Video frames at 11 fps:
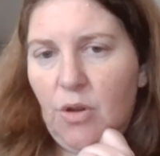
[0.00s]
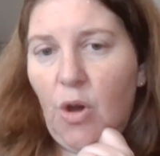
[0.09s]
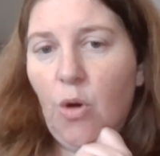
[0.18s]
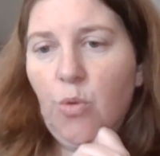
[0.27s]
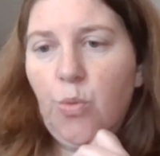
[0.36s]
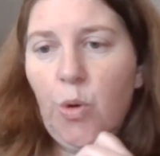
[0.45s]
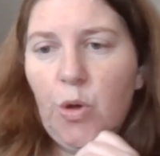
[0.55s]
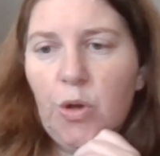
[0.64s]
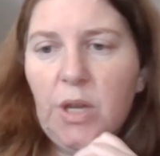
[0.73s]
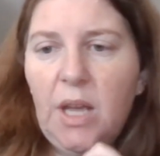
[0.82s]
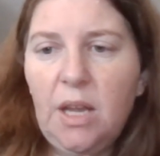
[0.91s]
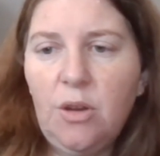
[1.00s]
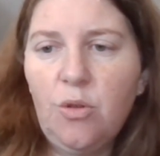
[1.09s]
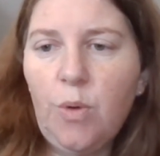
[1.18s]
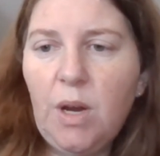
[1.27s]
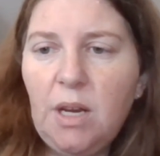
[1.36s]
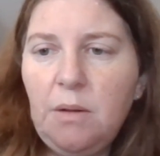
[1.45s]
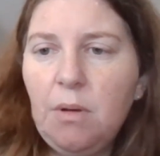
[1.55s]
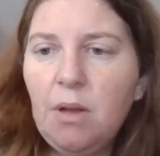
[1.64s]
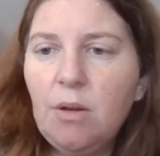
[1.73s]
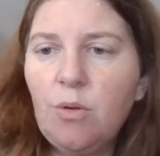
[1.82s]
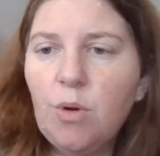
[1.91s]
gold work and
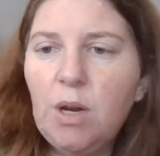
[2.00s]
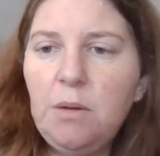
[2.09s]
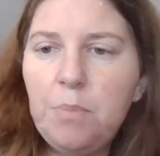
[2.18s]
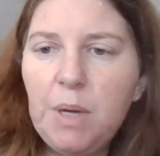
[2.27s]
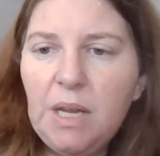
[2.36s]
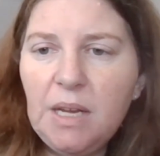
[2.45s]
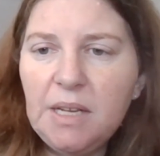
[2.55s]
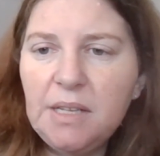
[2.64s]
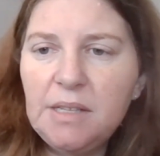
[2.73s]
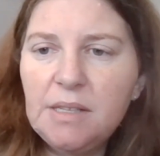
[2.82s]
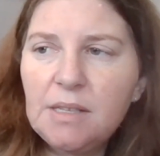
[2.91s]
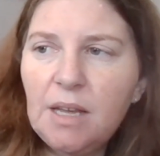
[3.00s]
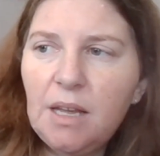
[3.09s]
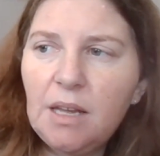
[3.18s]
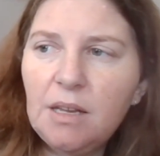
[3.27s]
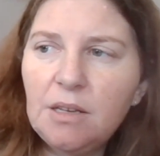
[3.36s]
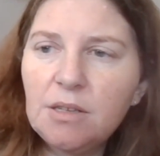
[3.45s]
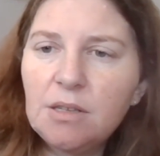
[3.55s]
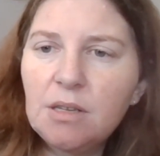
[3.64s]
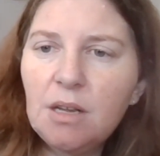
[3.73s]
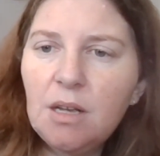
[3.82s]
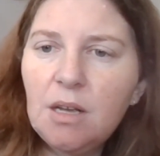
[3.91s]
green beads and